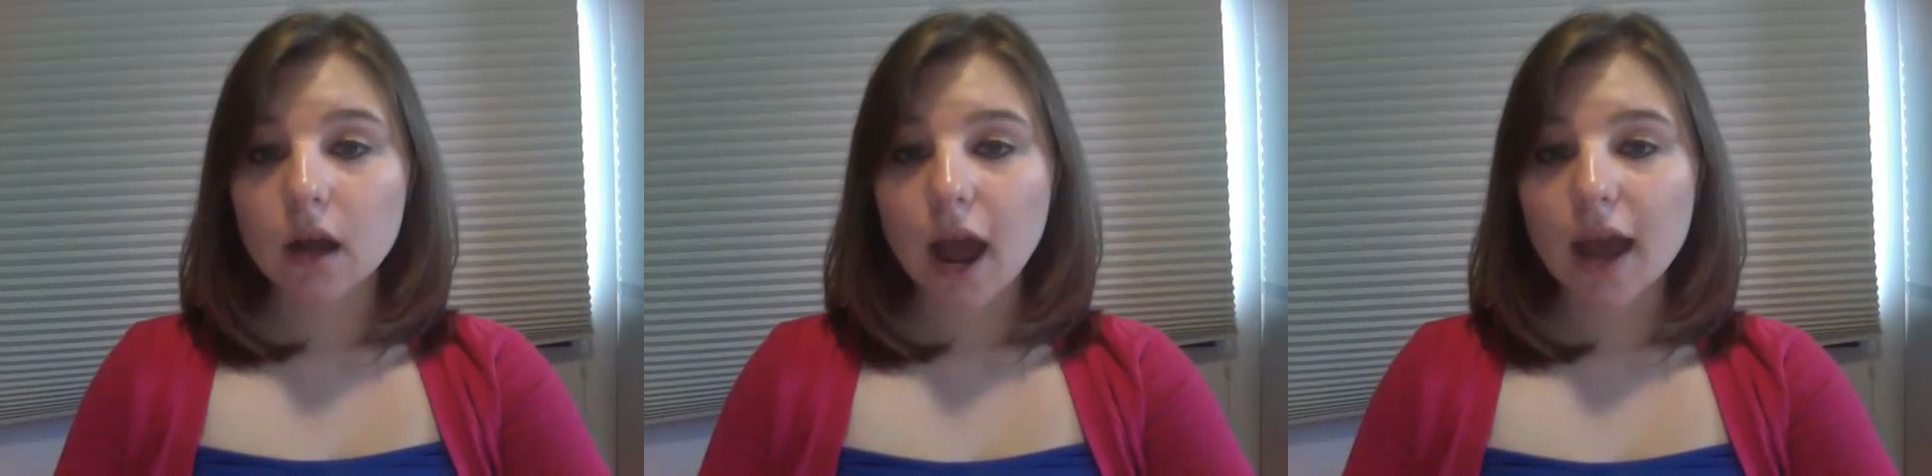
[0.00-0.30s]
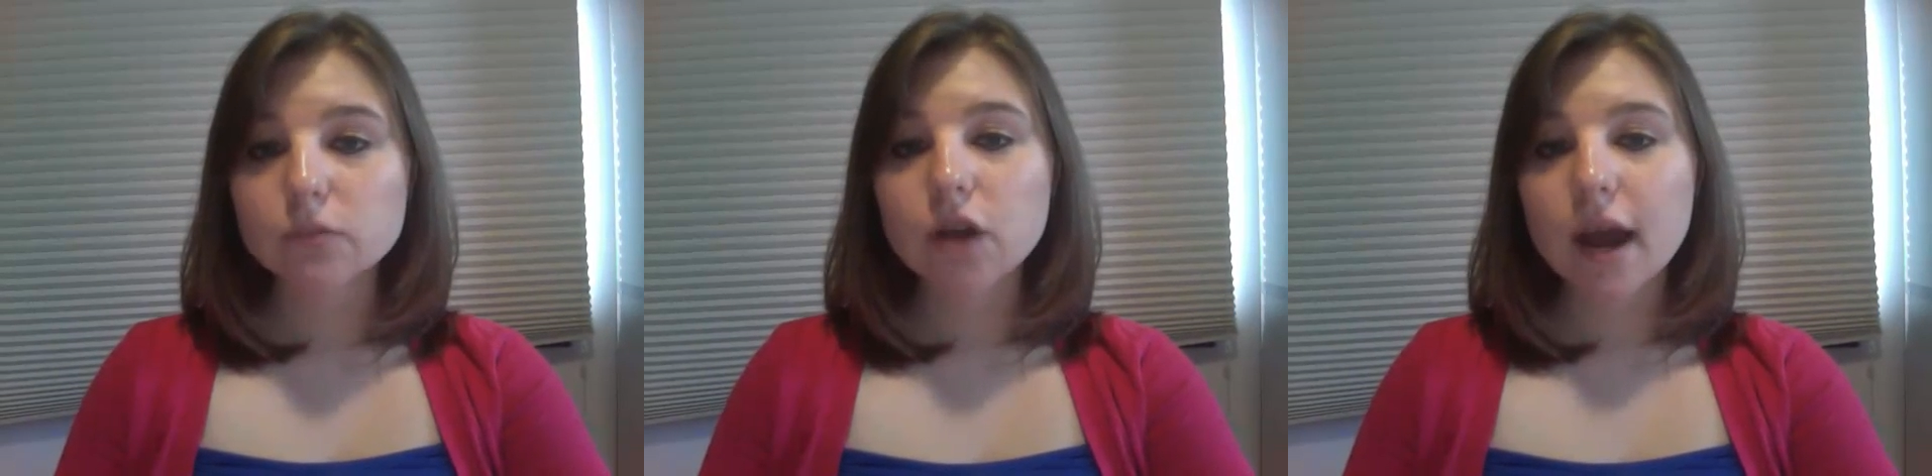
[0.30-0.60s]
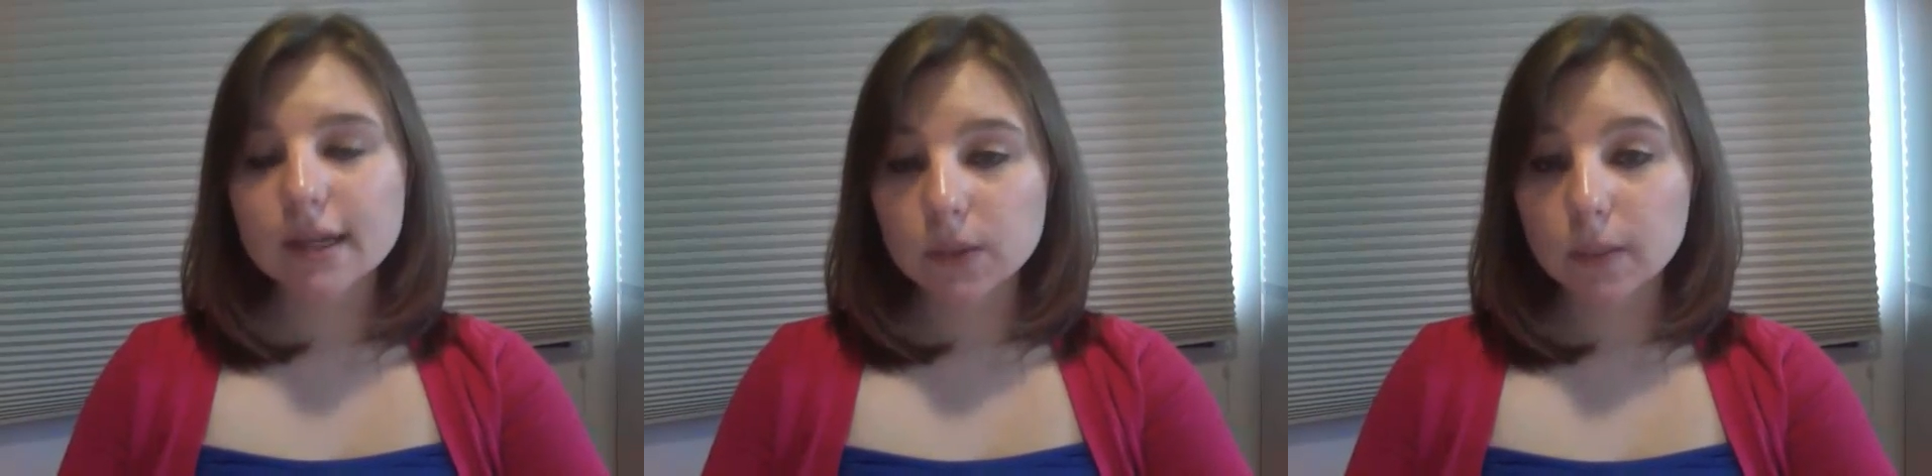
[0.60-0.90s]
I am
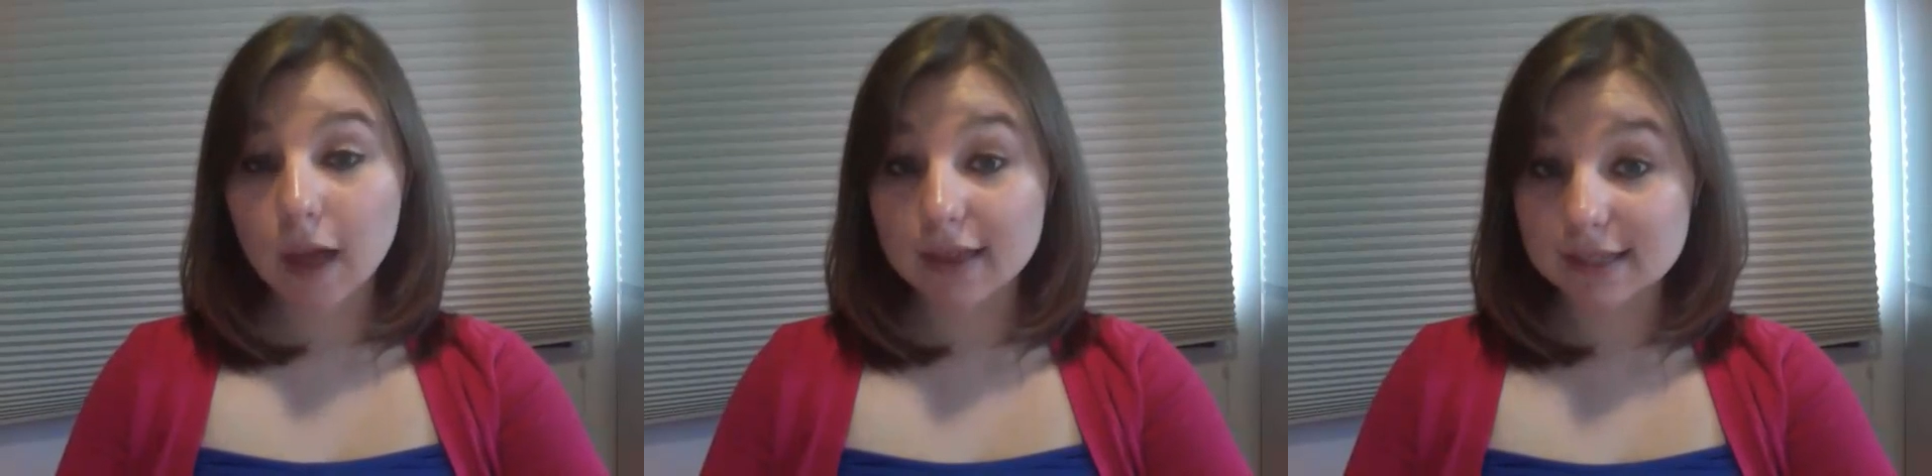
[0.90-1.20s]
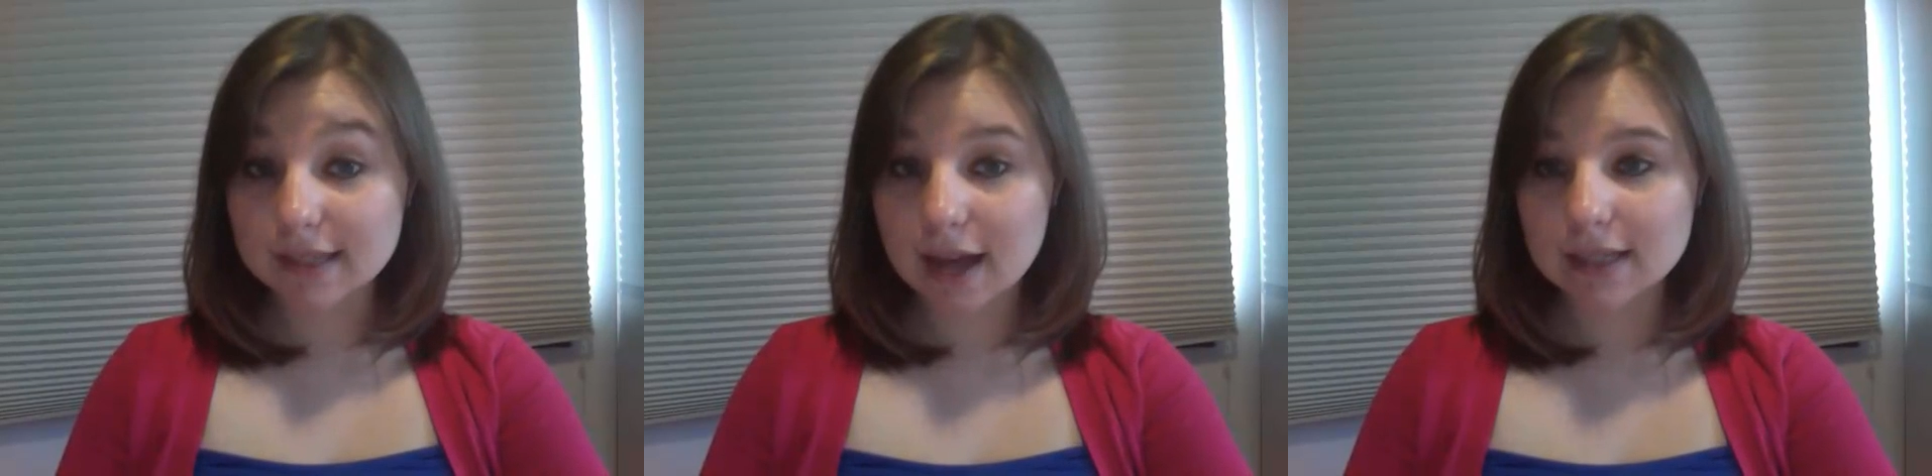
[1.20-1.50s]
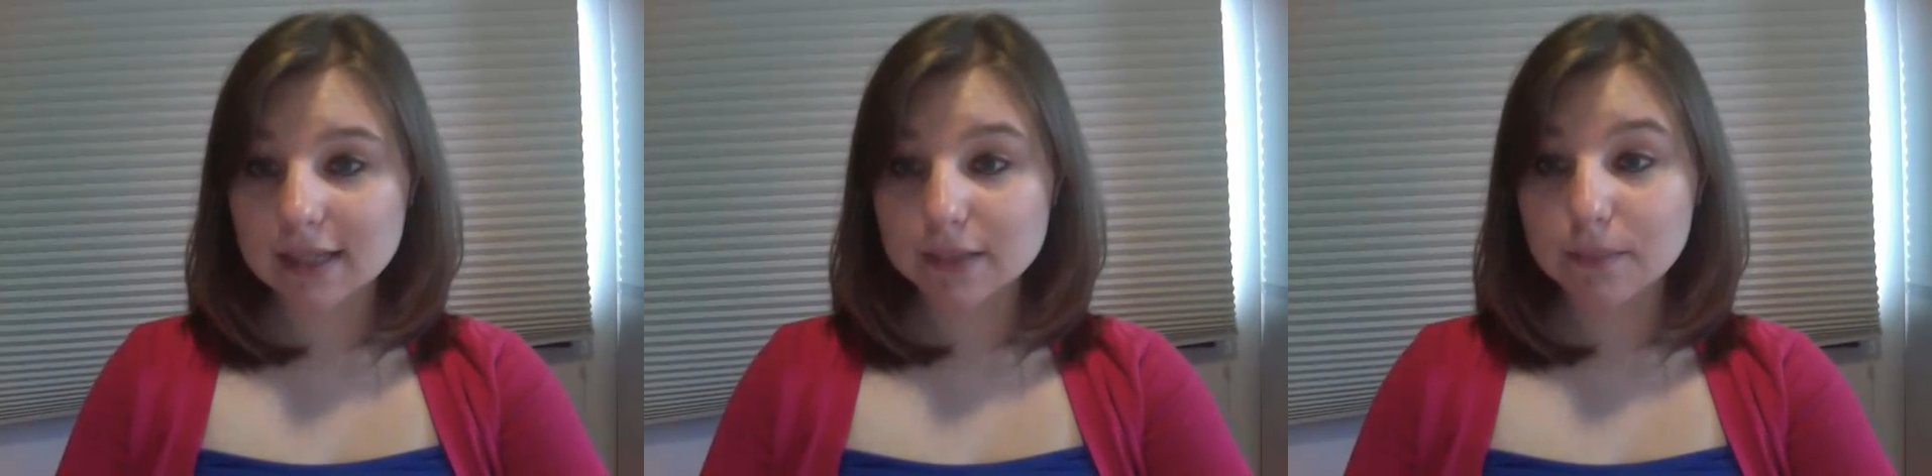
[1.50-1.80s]
trying to apply this
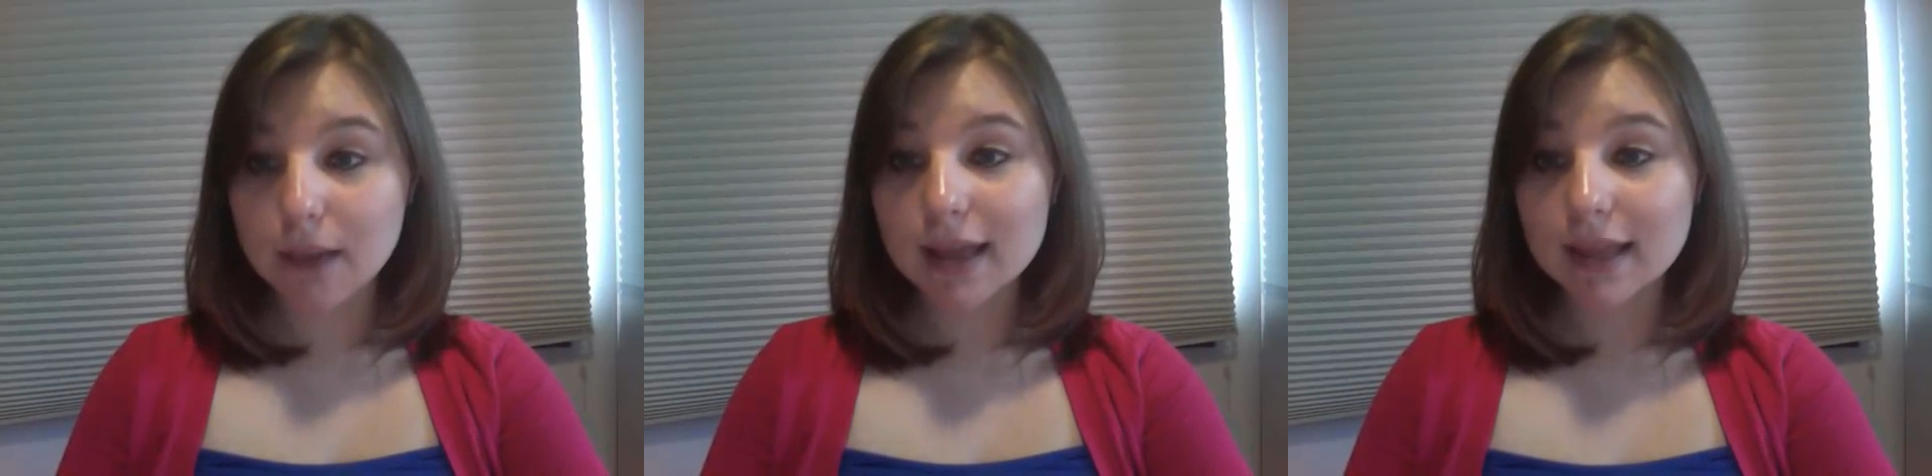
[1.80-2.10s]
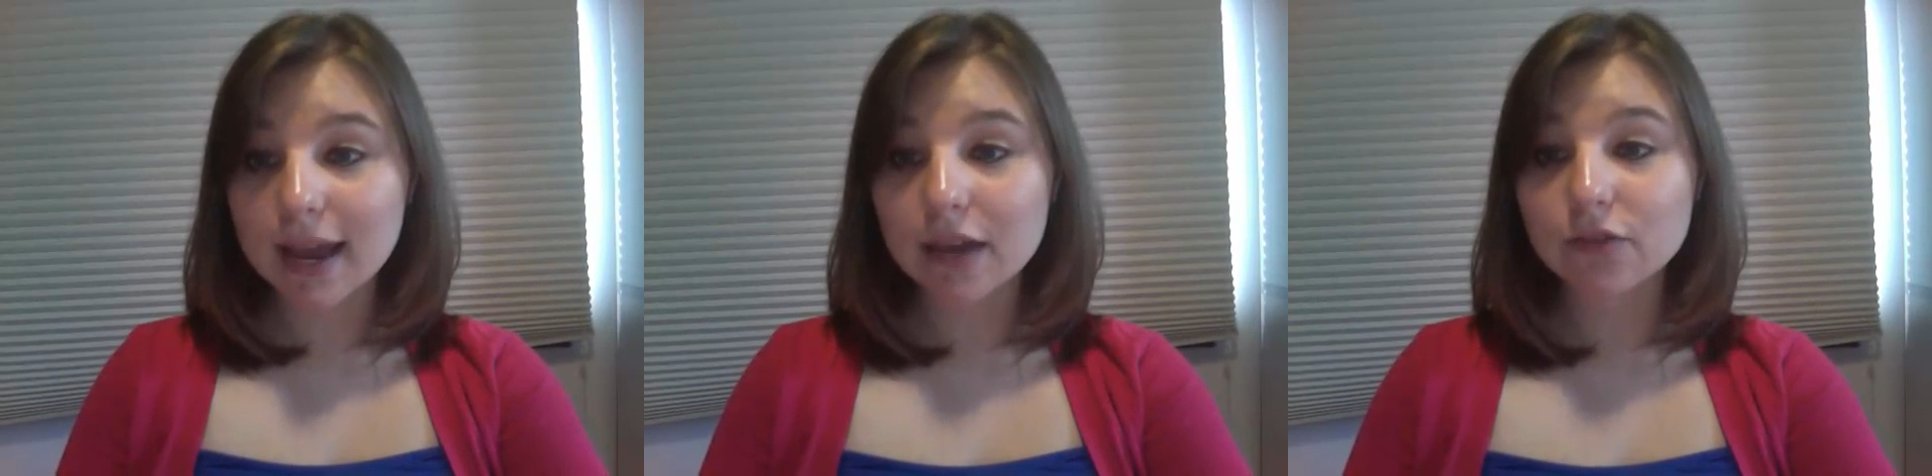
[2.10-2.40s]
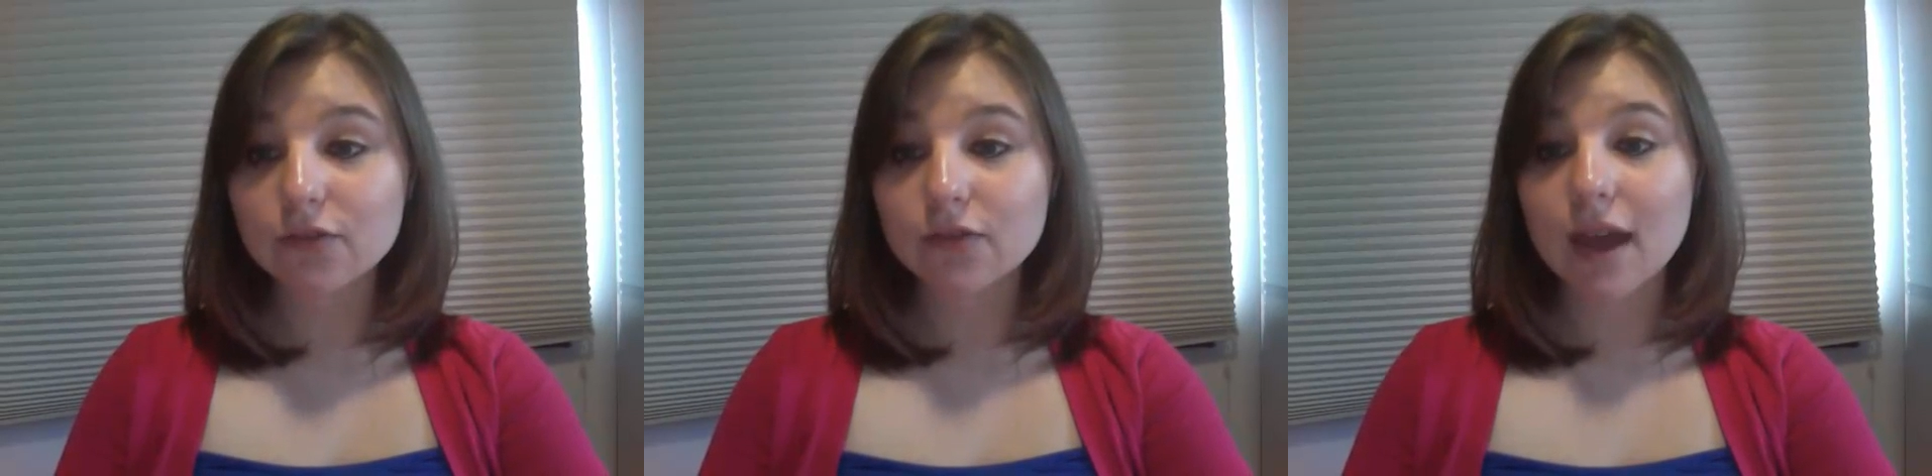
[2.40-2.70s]
concept to my life